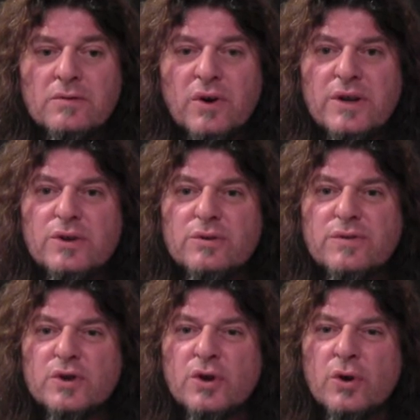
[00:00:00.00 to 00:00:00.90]
very good
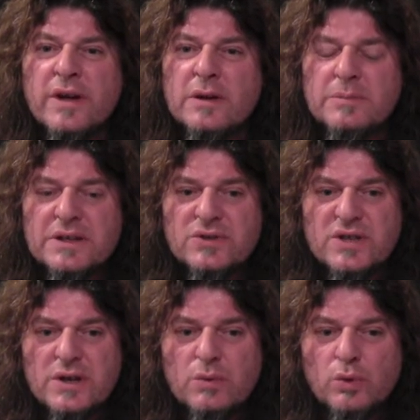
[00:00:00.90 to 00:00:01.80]
for cooking because
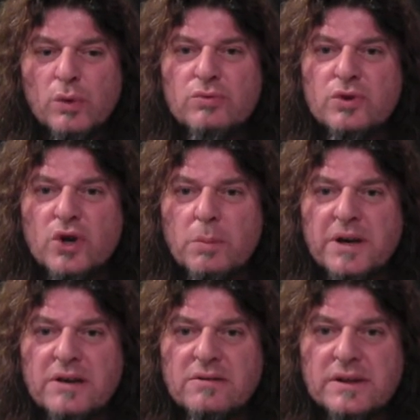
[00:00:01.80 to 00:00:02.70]
it won't
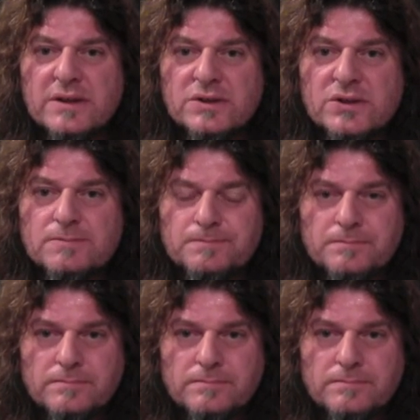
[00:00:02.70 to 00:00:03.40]
dominate things.